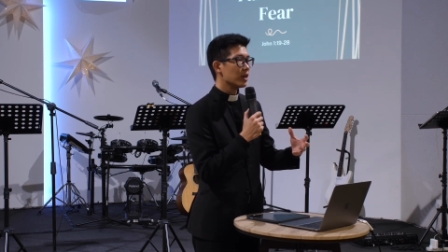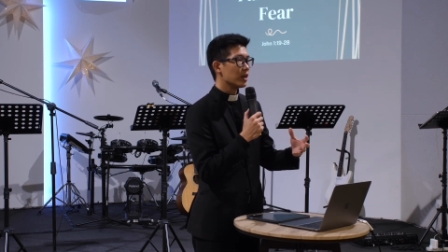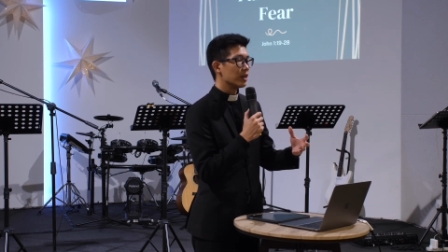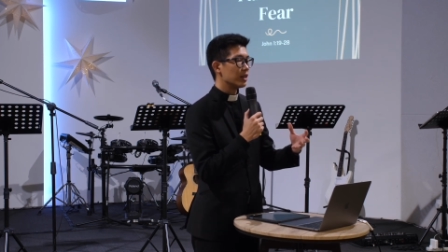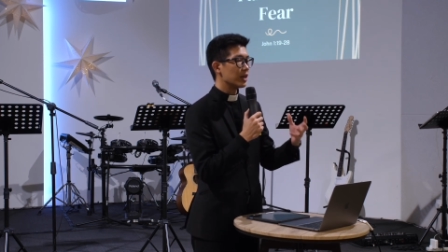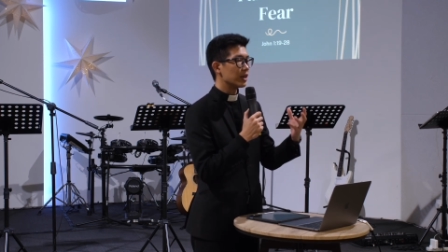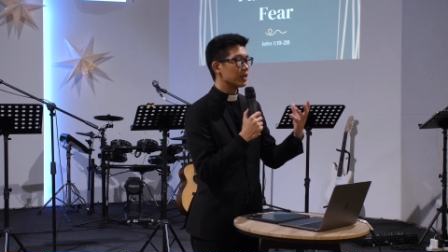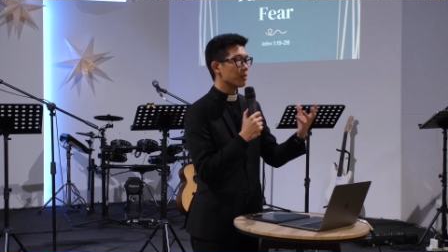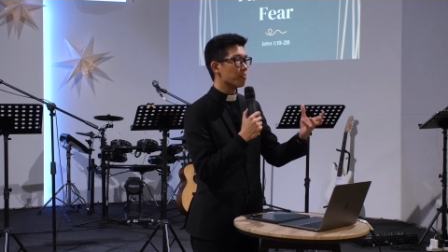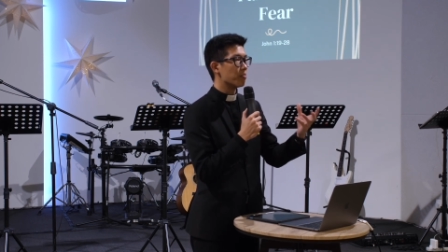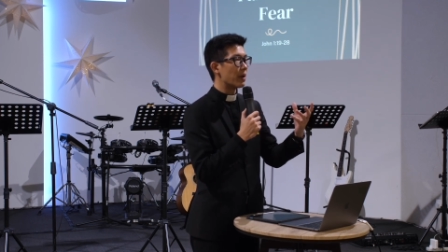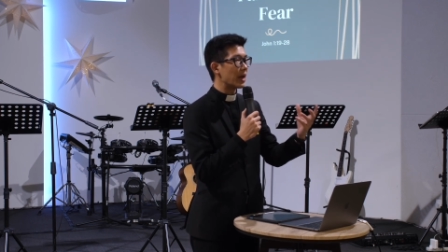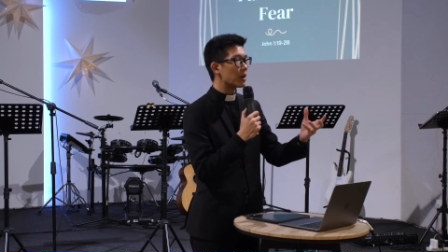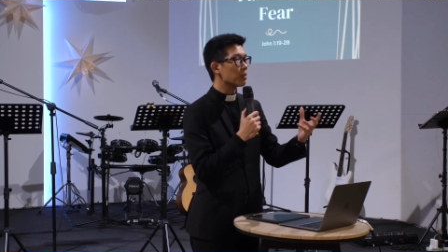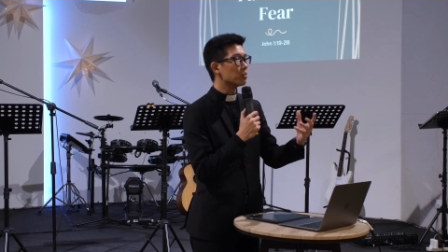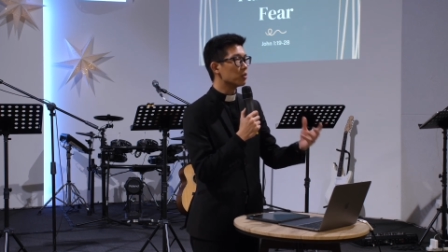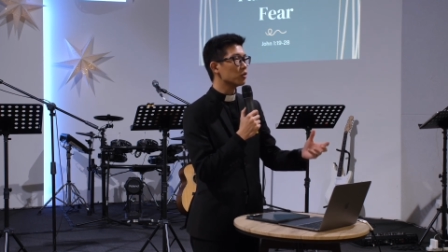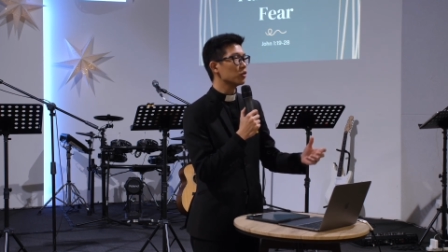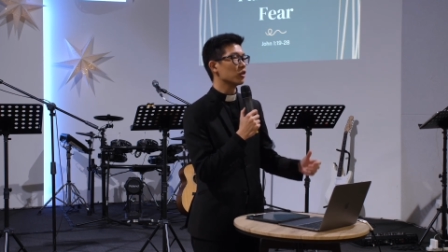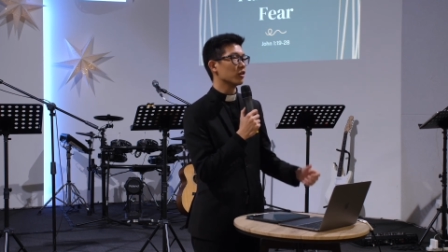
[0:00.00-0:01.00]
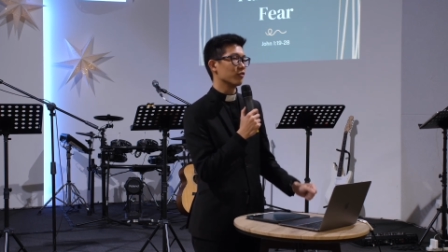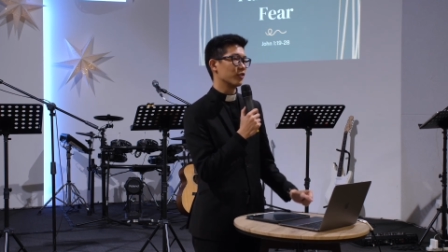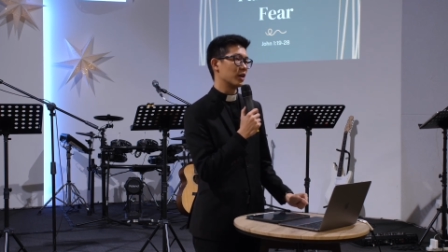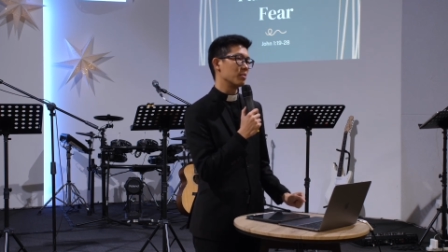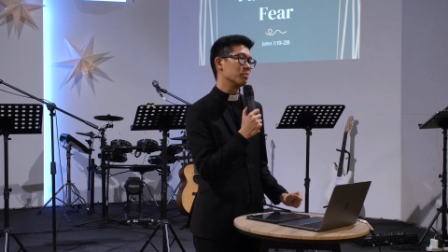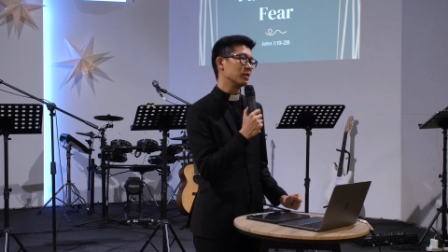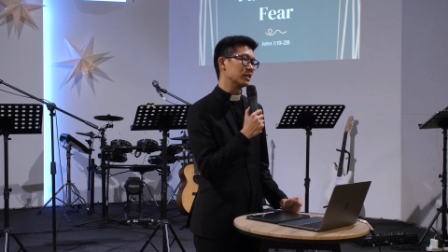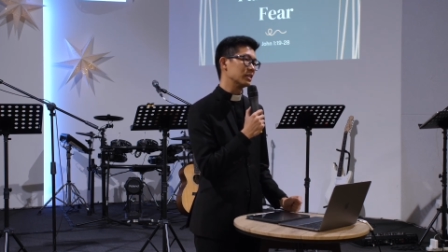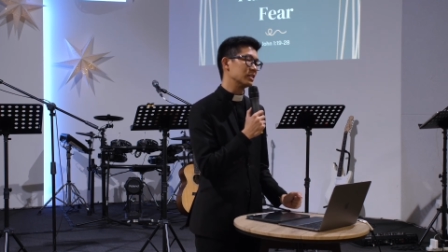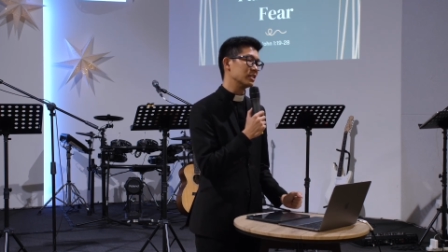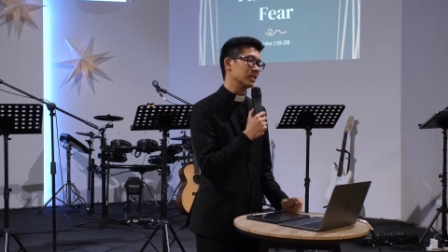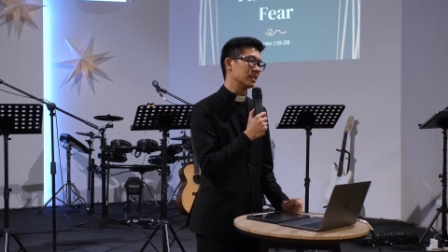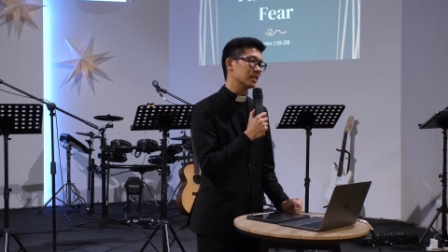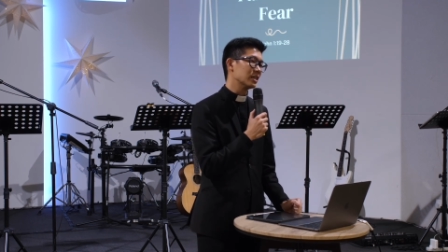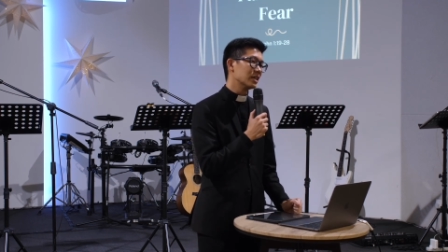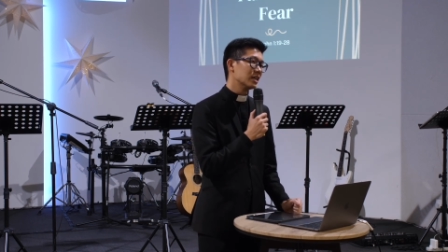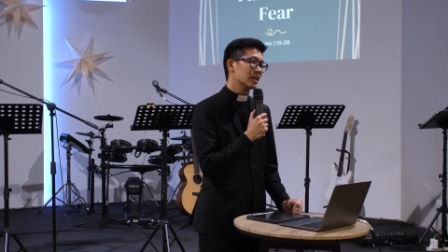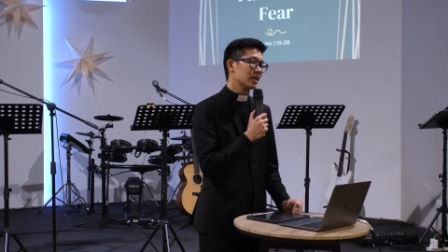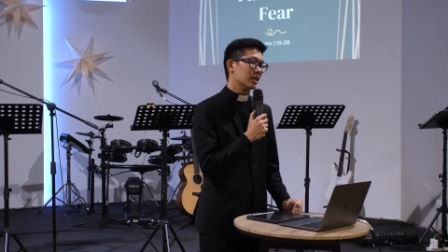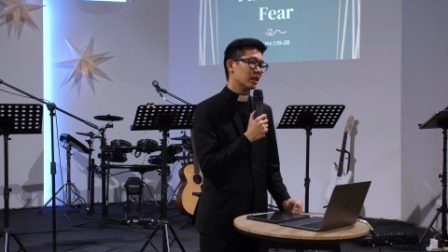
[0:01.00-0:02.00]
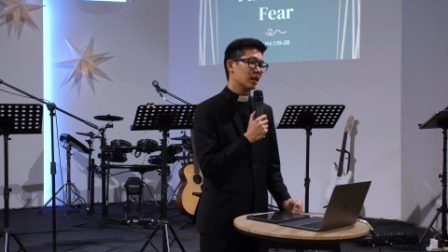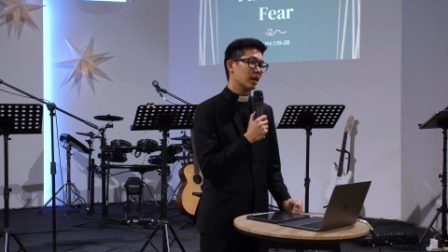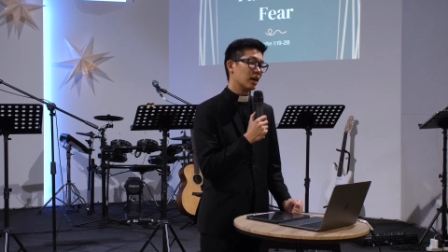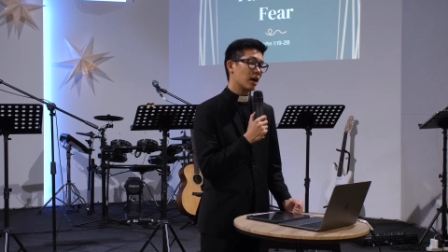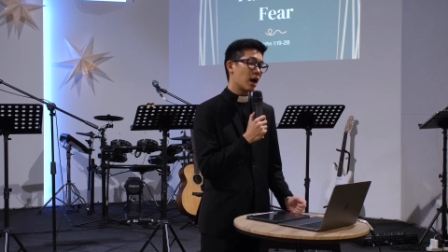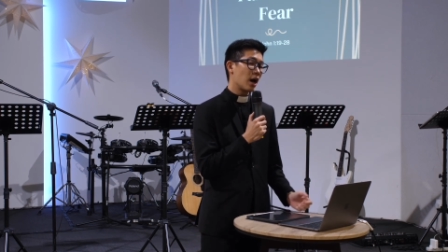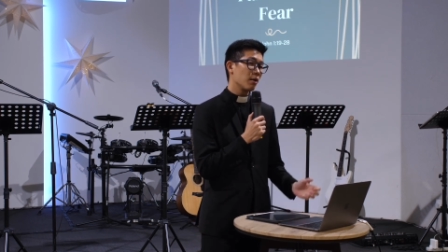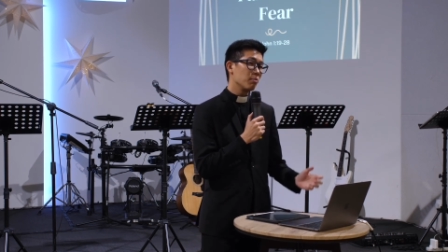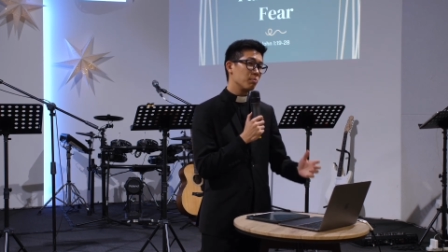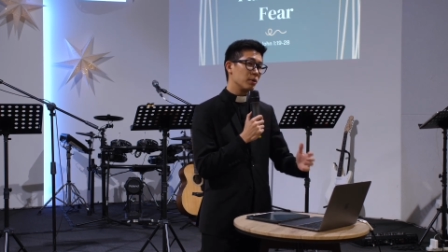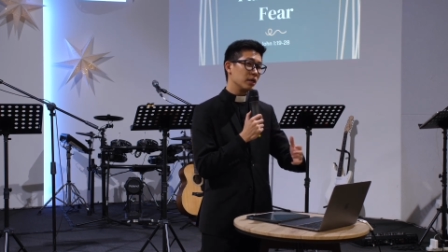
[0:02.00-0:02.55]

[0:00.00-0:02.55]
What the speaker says: They are the backbone of MEC. I've